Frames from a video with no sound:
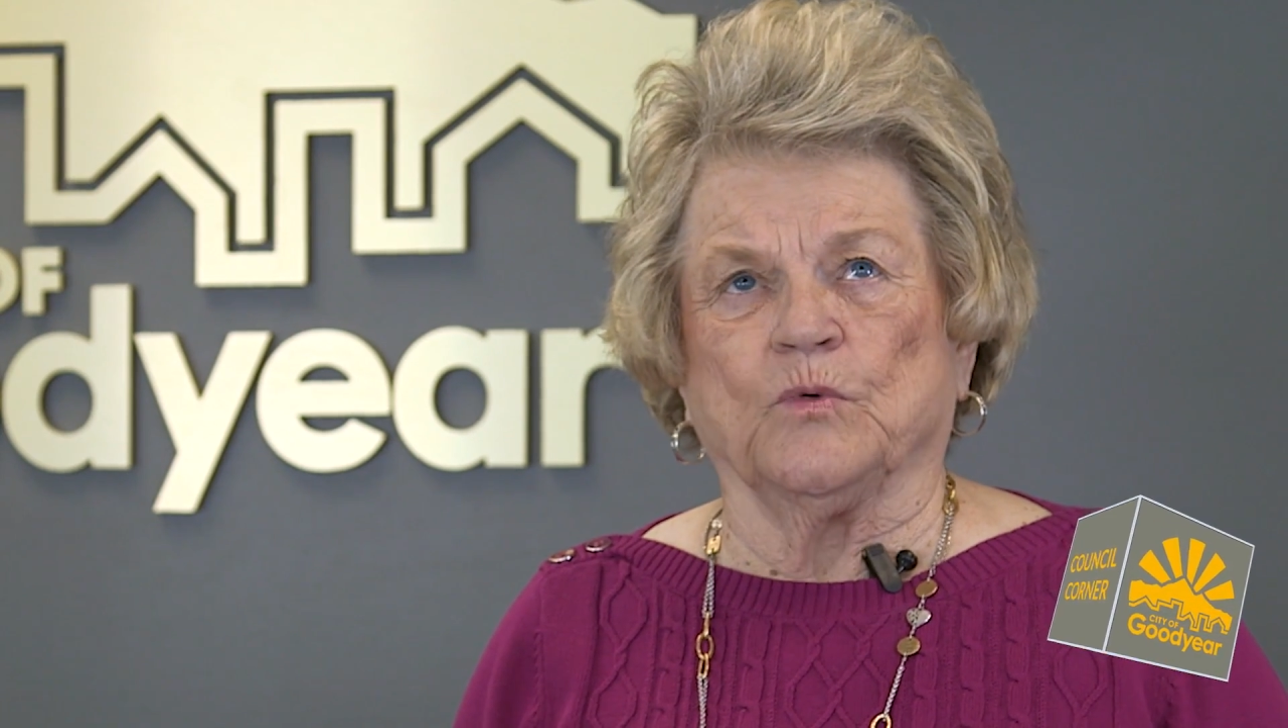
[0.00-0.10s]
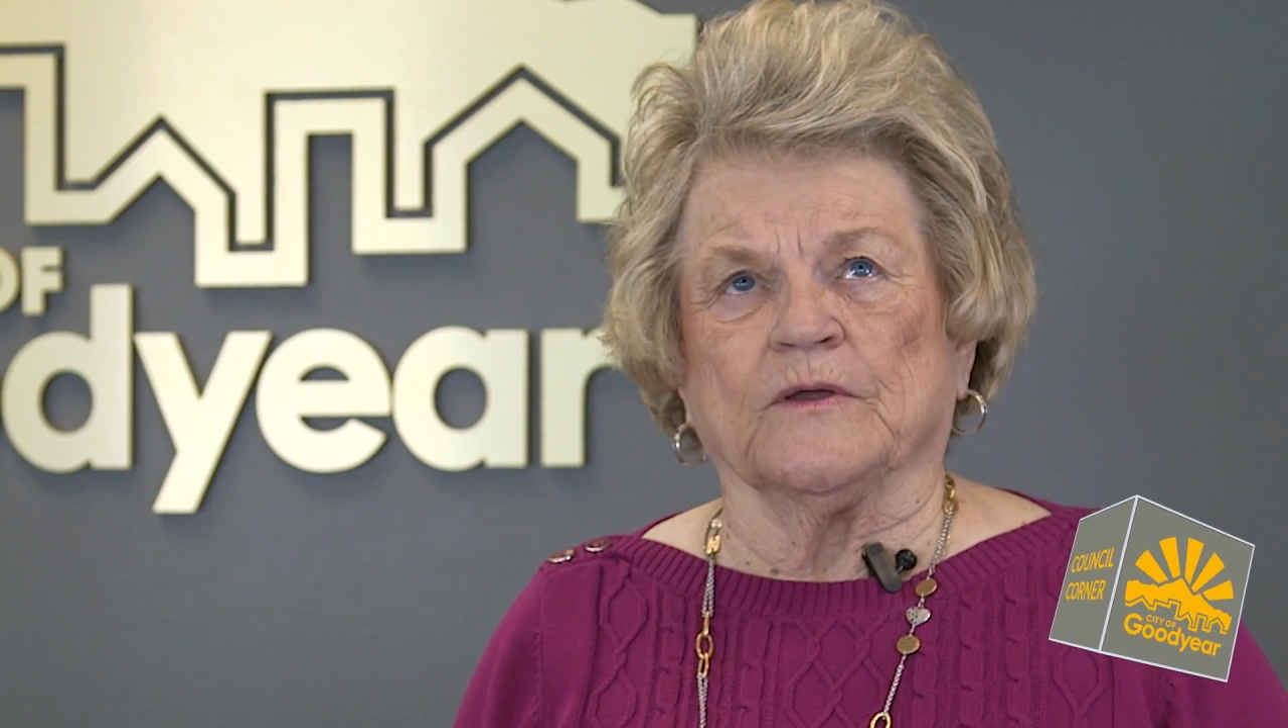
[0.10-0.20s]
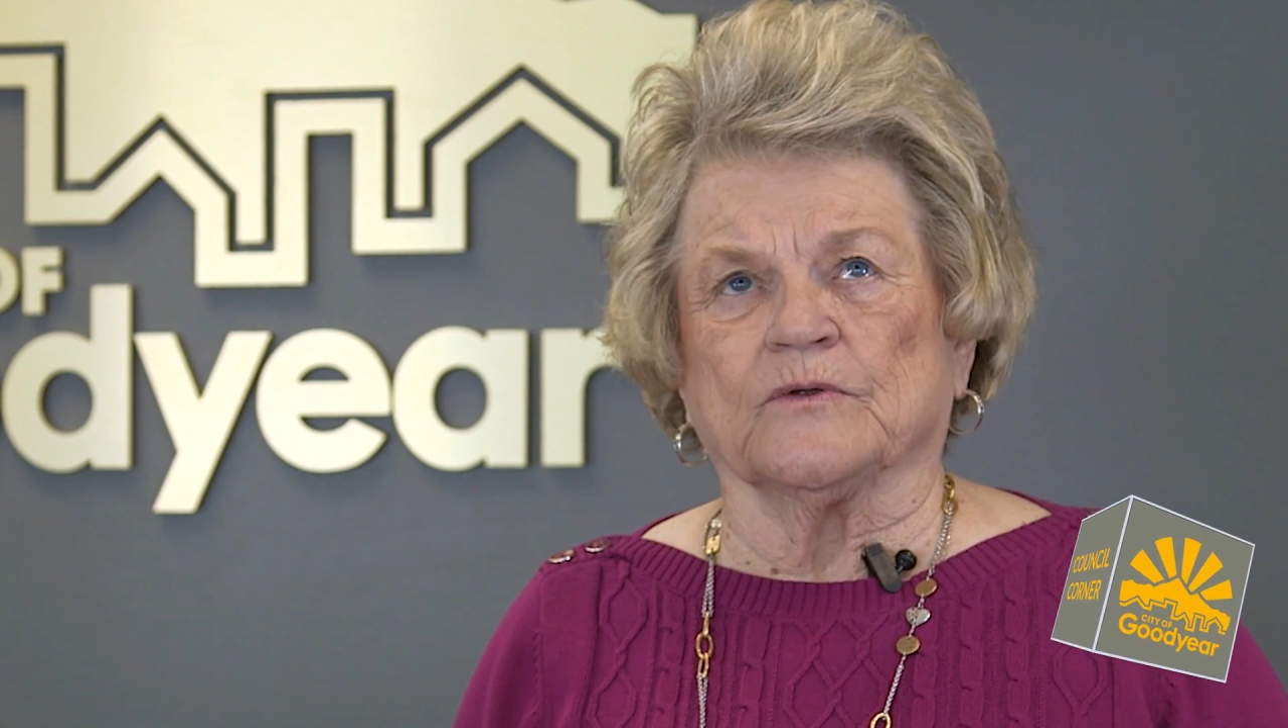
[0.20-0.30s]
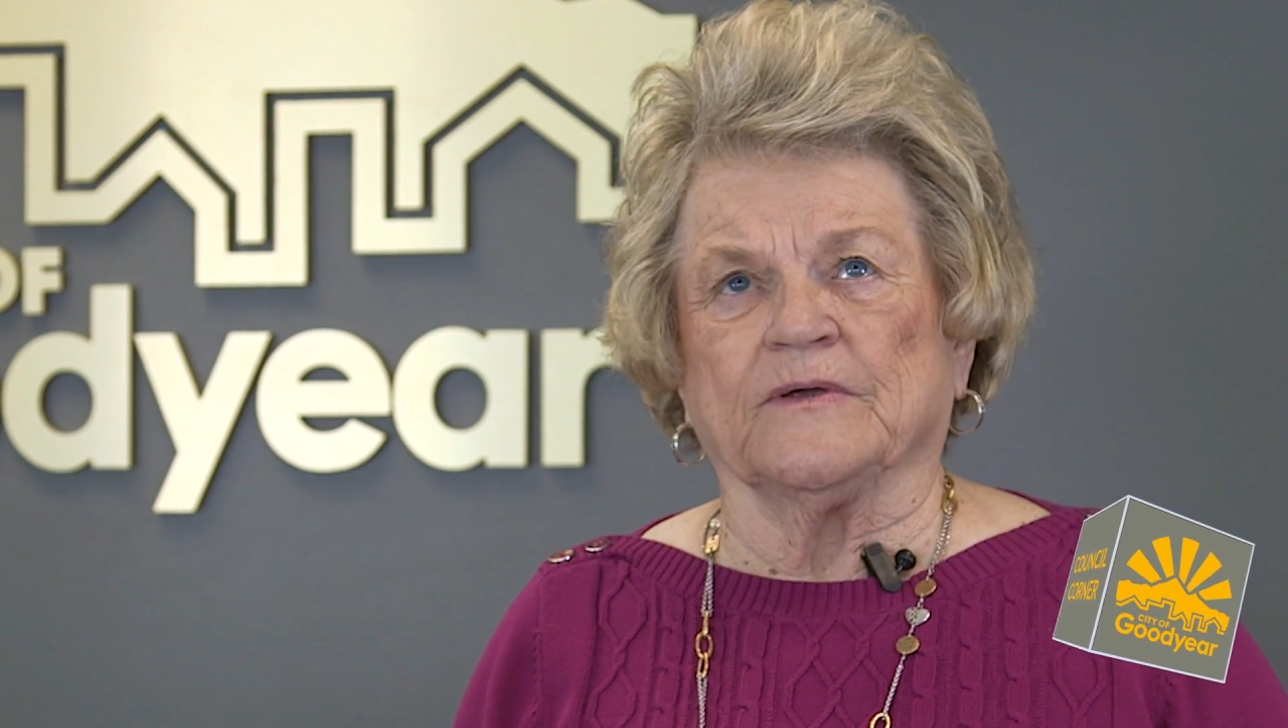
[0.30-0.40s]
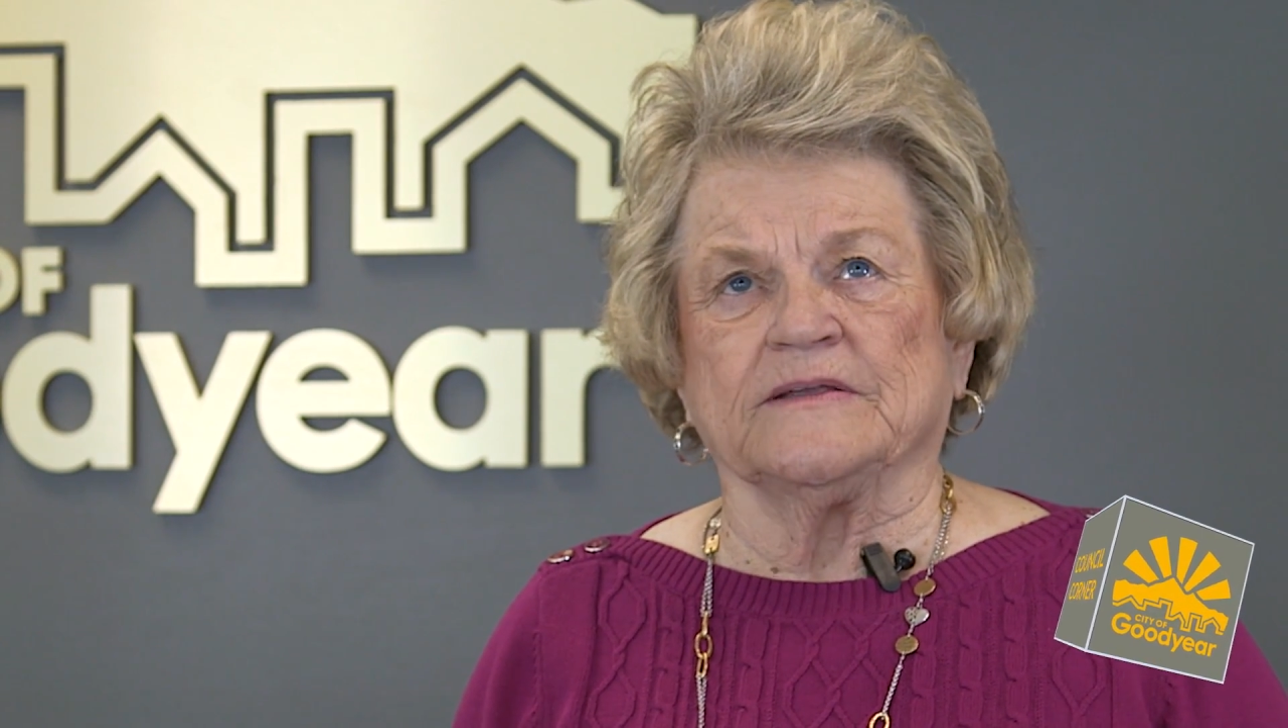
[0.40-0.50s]

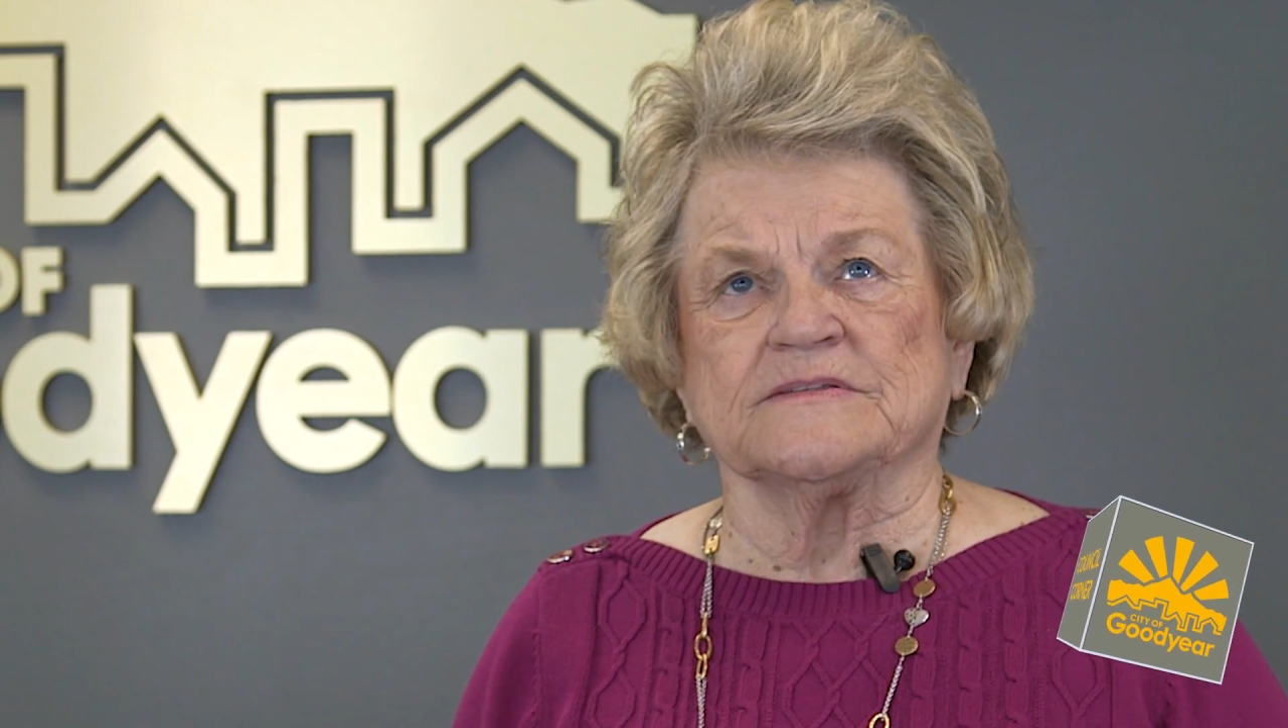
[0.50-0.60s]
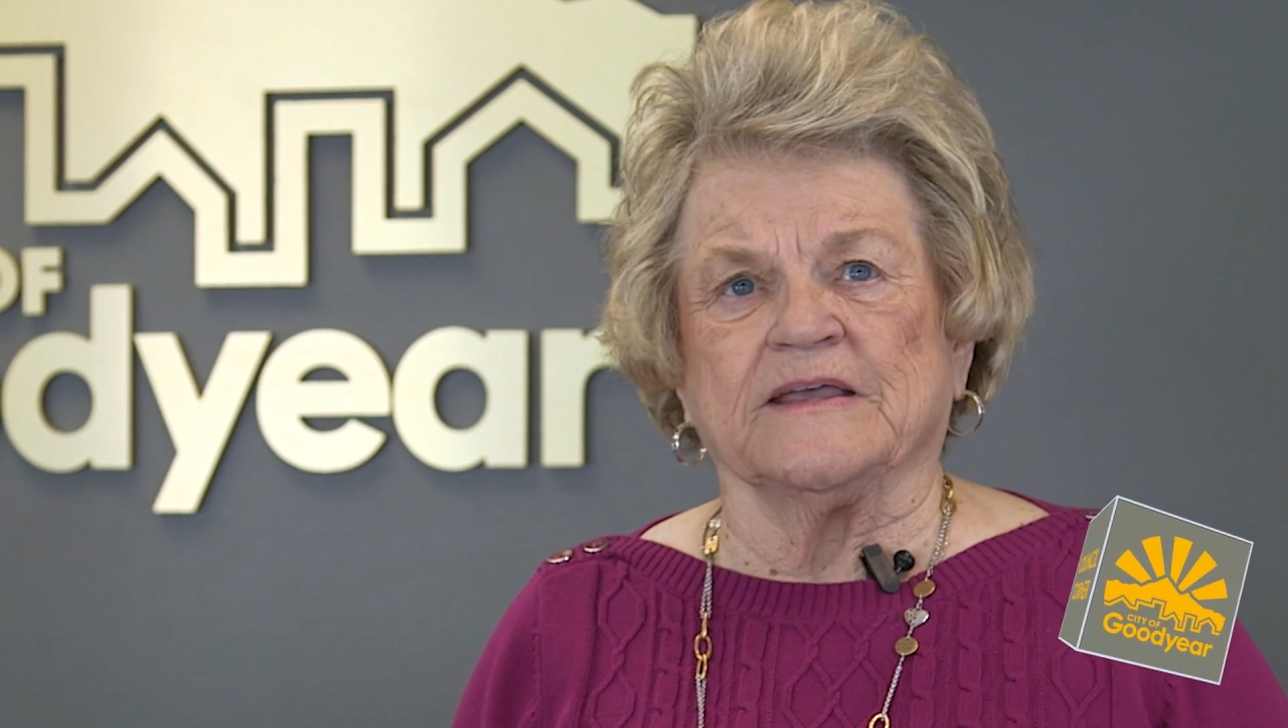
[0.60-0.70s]
whether it's